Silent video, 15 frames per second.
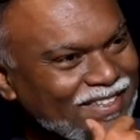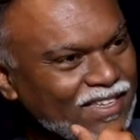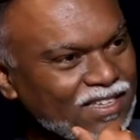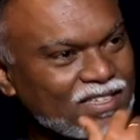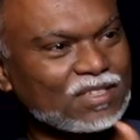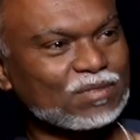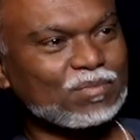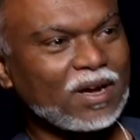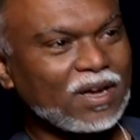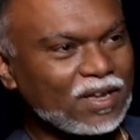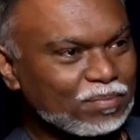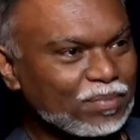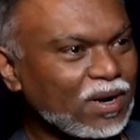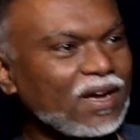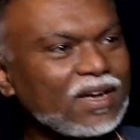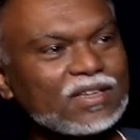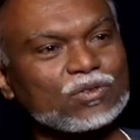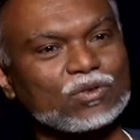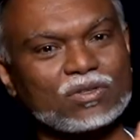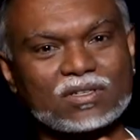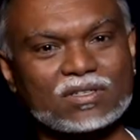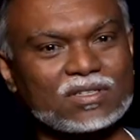This is my price
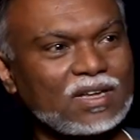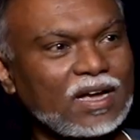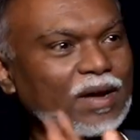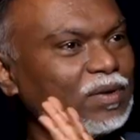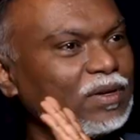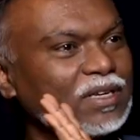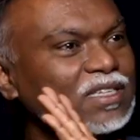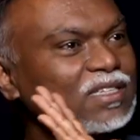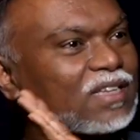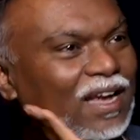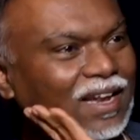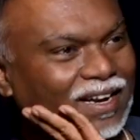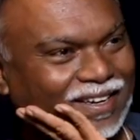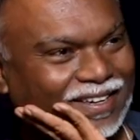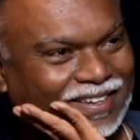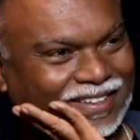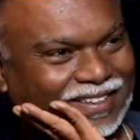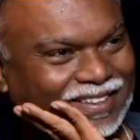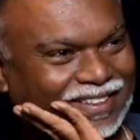or this. I will just silent.